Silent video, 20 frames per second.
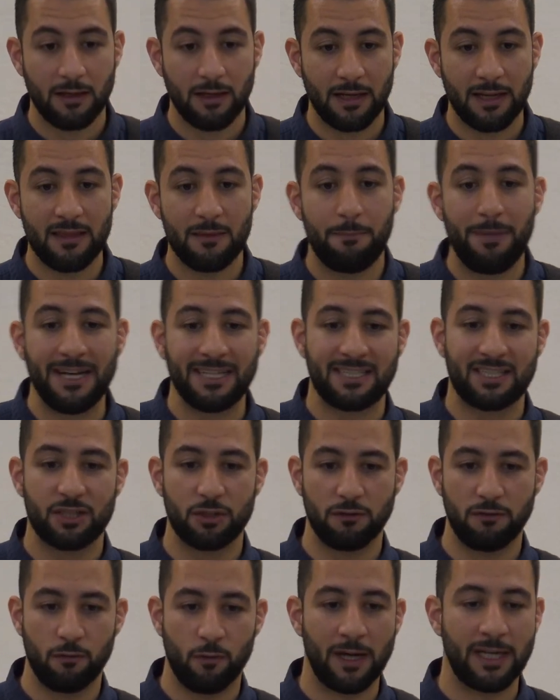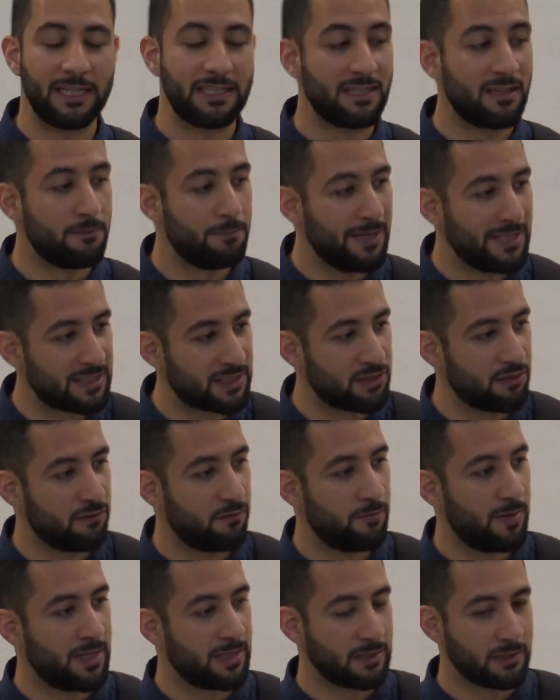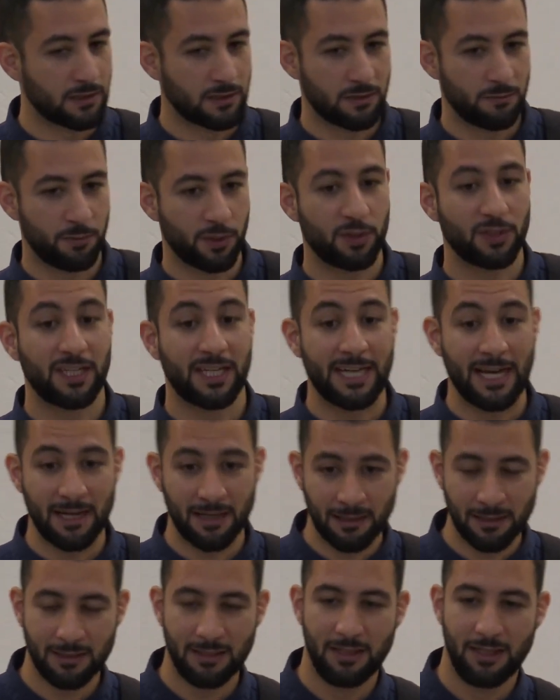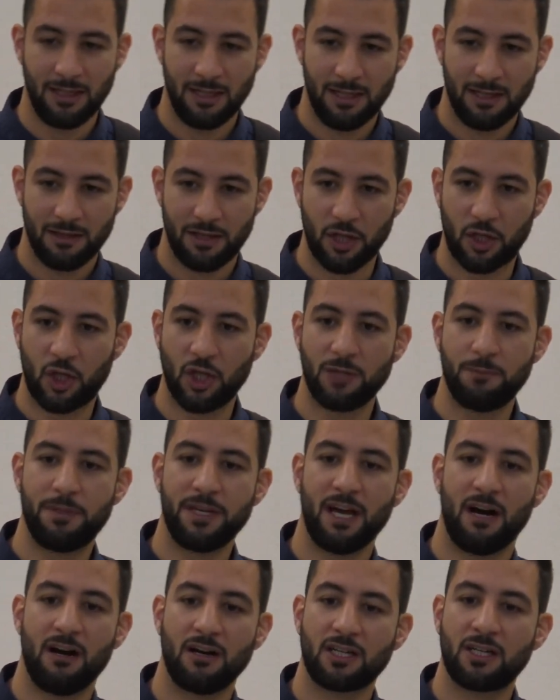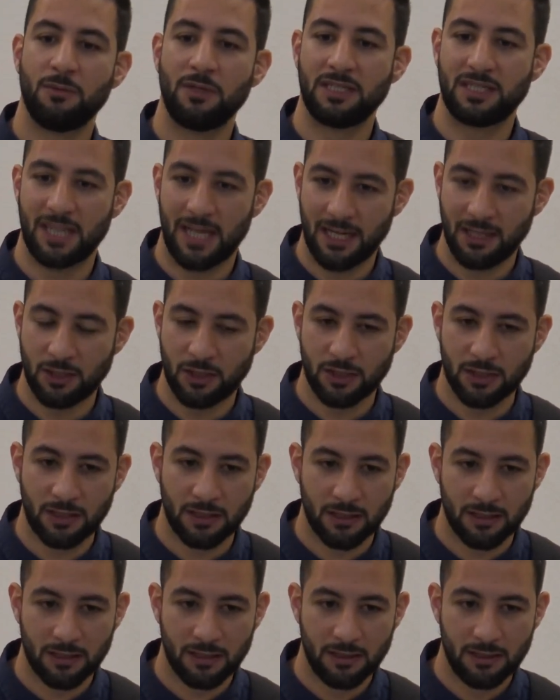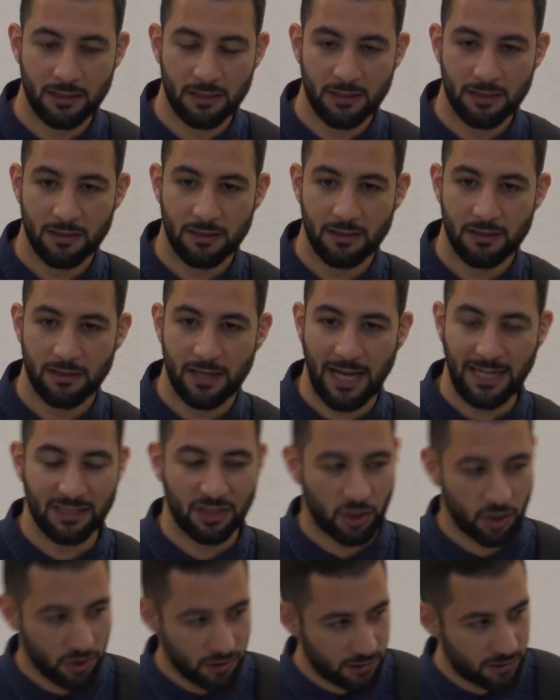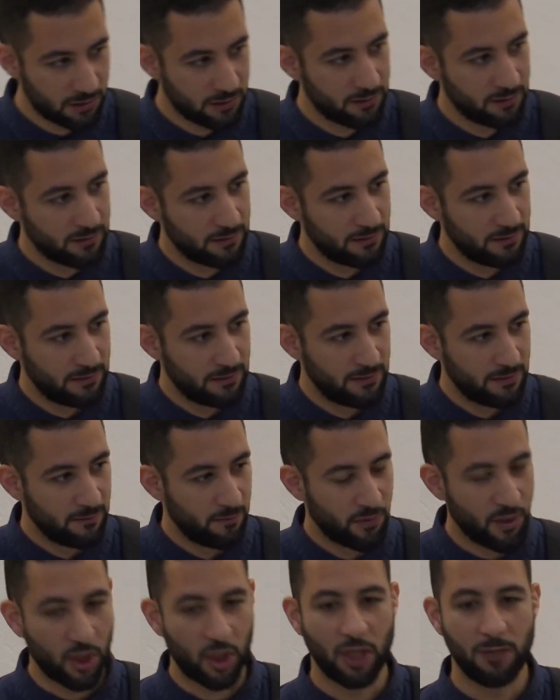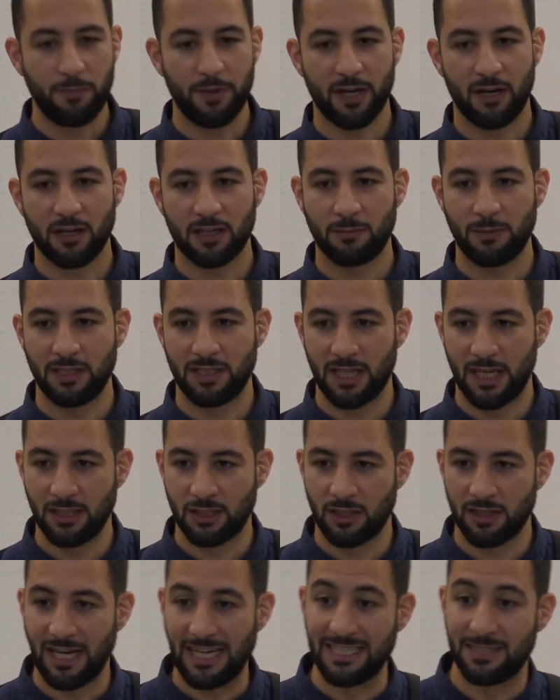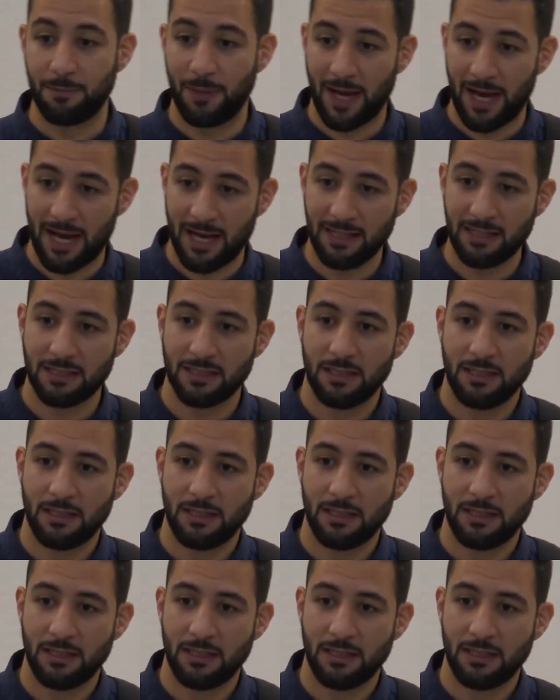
In the best of ways, in the best of manners. Because again, there could be argumentation that is good, there could be argumentation that is bad,